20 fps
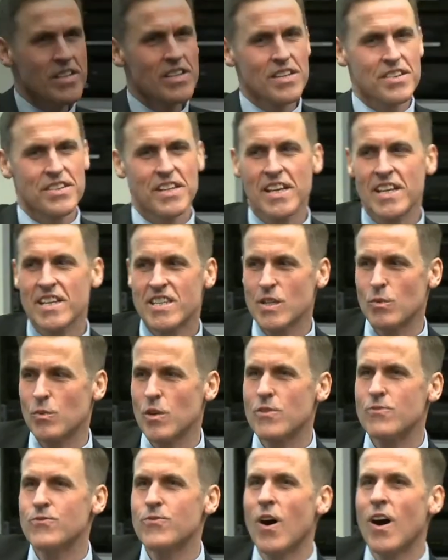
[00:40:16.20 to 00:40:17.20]
of the things that
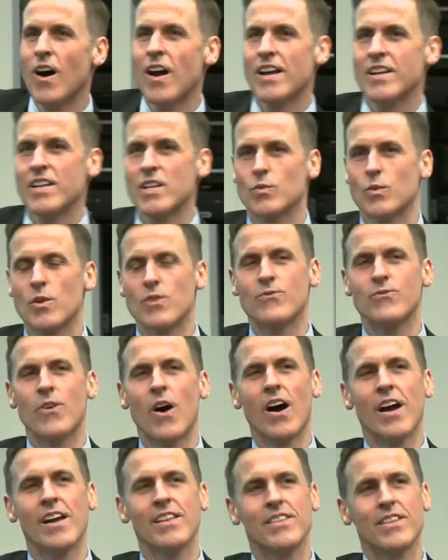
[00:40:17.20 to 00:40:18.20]
we find is we
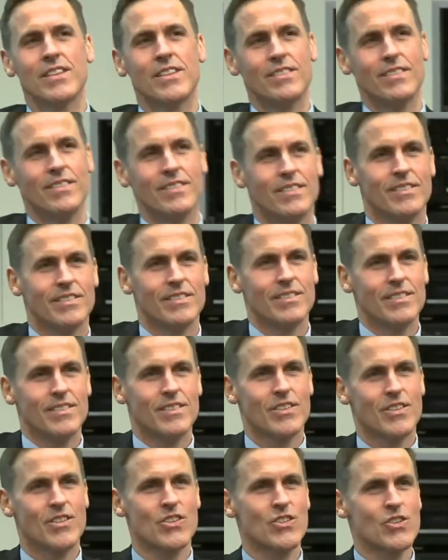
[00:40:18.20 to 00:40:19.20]
find that
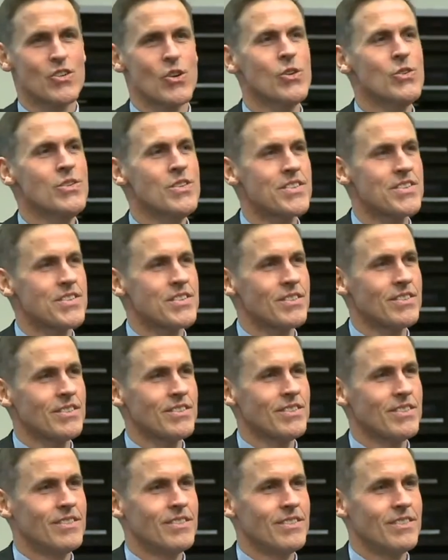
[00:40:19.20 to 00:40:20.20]
students
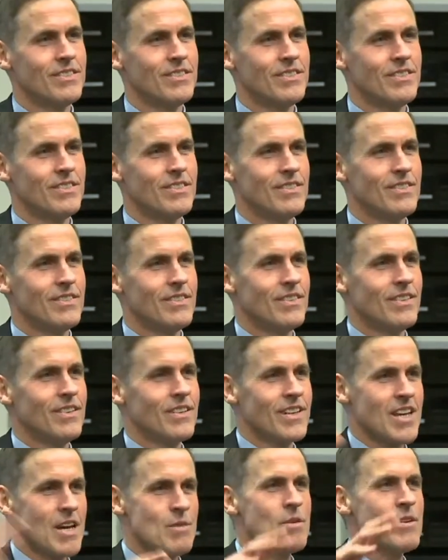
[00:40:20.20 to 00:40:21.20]

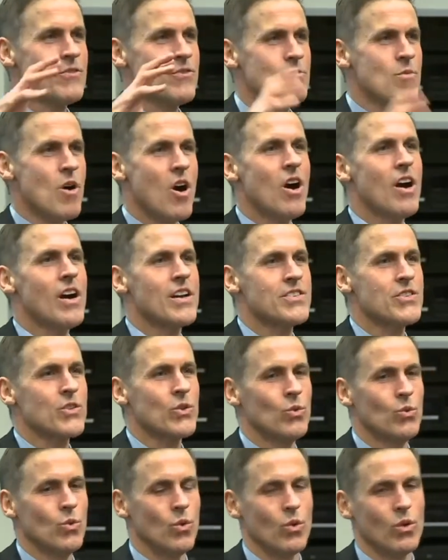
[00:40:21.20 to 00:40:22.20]
coming from high
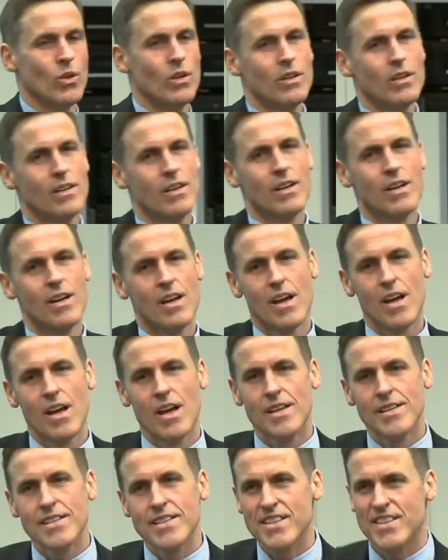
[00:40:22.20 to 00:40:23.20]
school
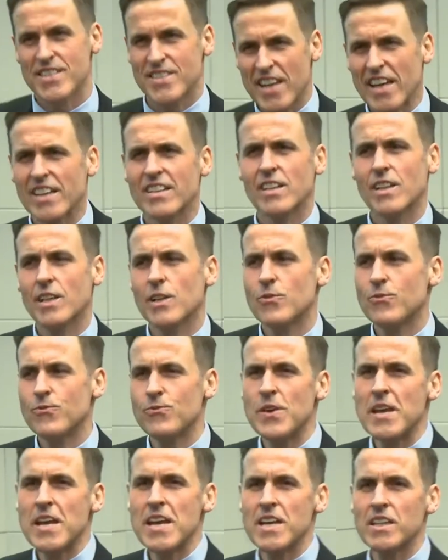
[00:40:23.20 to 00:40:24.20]
suddenly
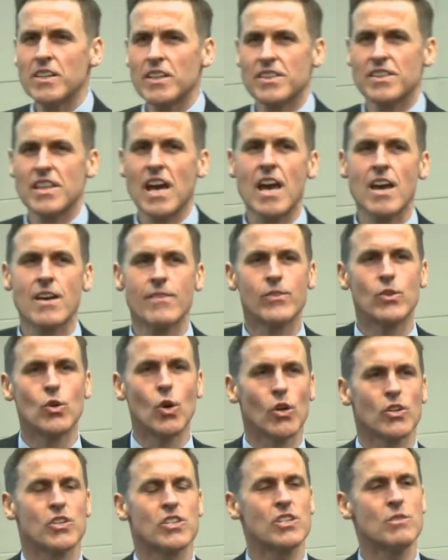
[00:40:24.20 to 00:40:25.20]
feel that they have
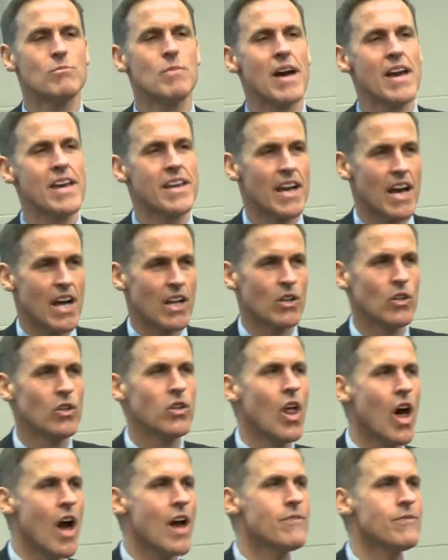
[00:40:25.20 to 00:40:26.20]
got to make a
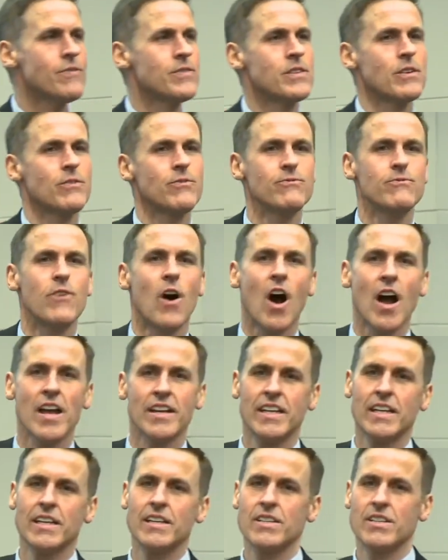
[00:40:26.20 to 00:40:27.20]
life
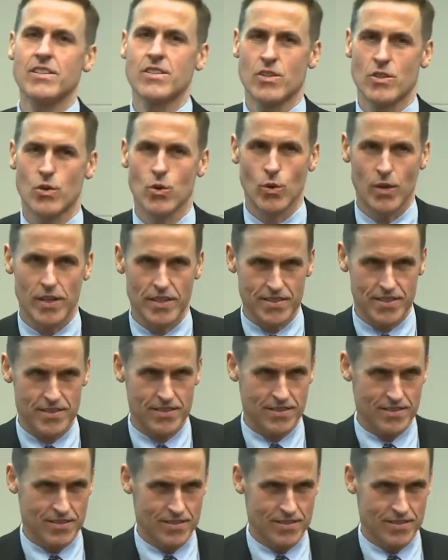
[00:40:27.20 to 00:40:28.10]
defining choice,